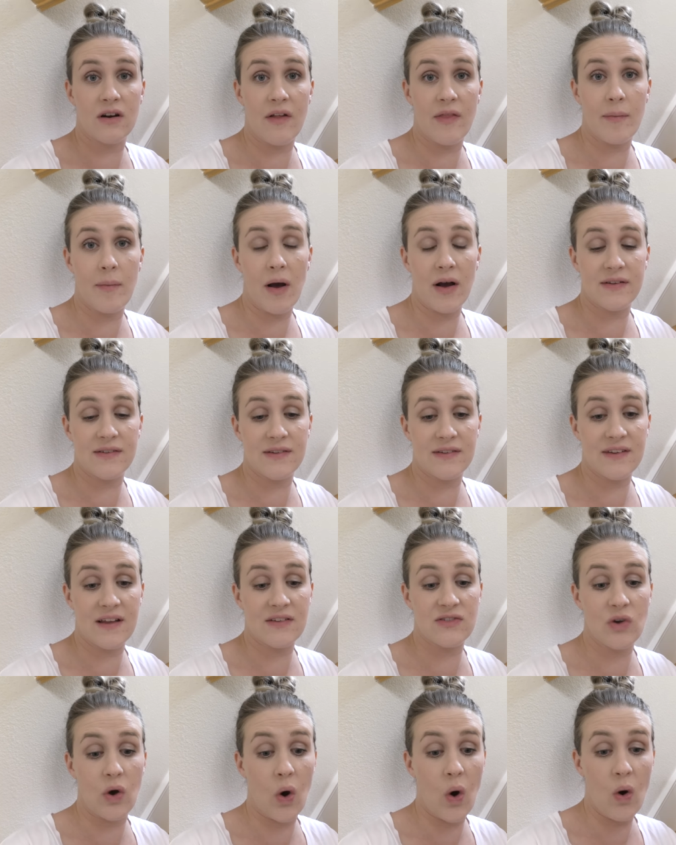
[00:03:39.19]
in all the boxes
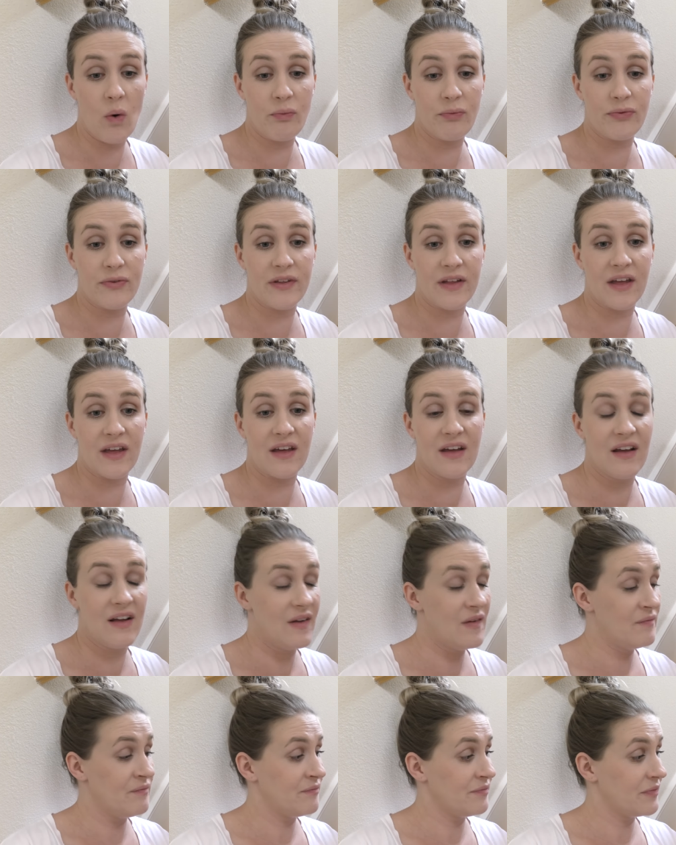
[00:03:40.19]
yet, so hopefully
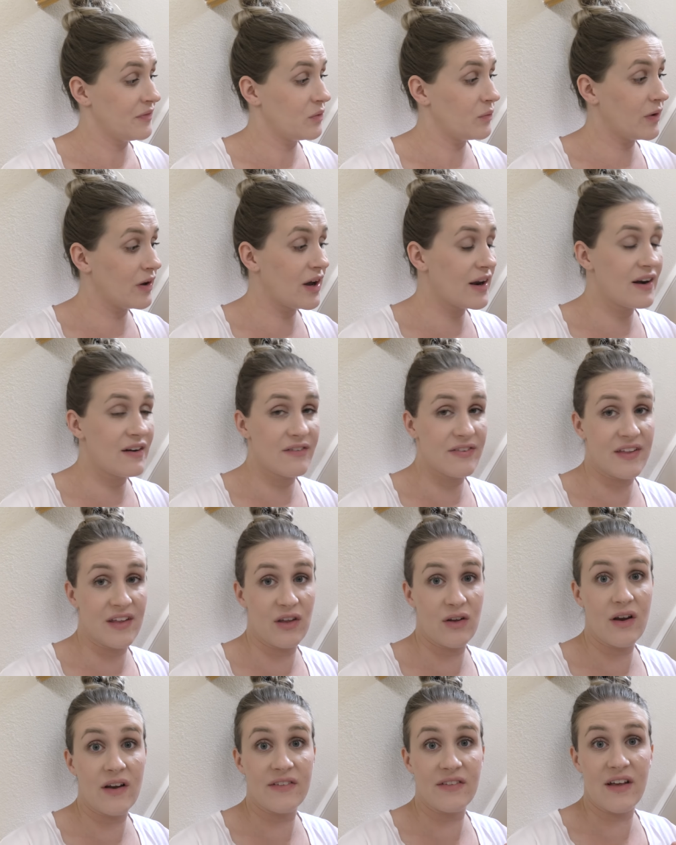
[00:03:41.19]
we got
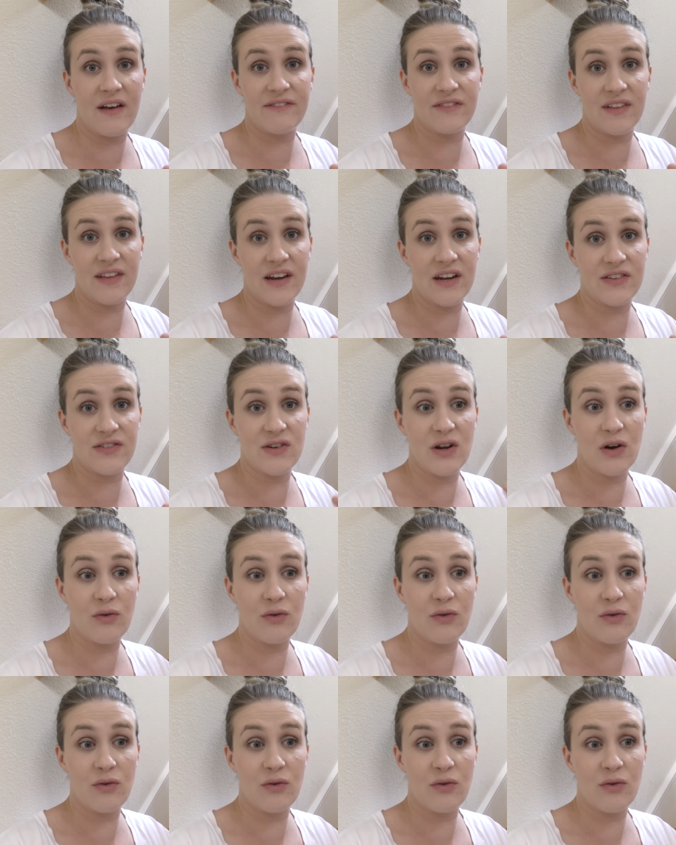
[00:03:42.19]
everything. You guys will have to let us